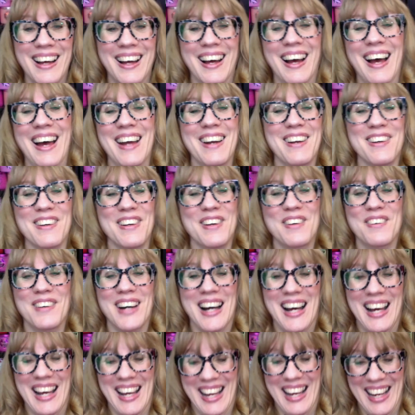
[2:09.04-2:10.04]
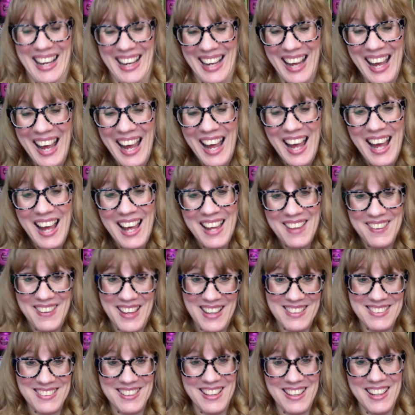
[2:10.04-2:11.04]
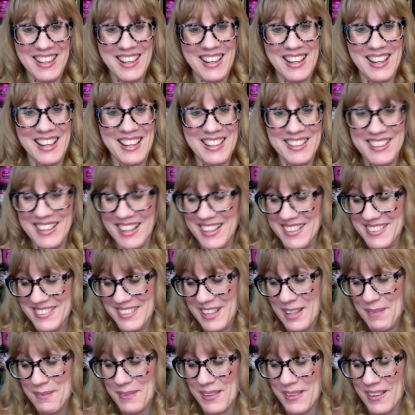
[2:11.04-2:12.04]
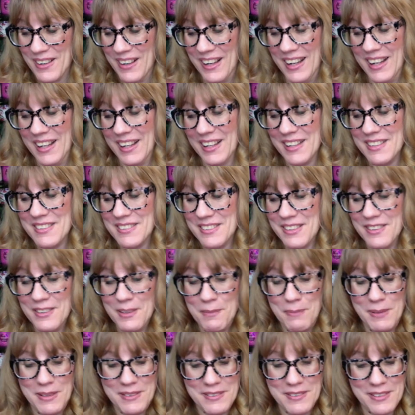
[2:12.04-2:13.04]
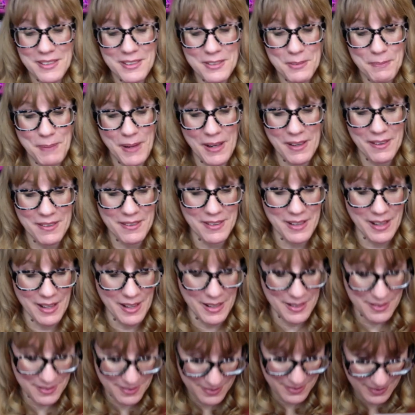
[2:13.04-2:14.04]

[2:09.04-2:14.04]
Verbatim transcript: i don't know why that's like a, a nice upgrade so hibiscus paradise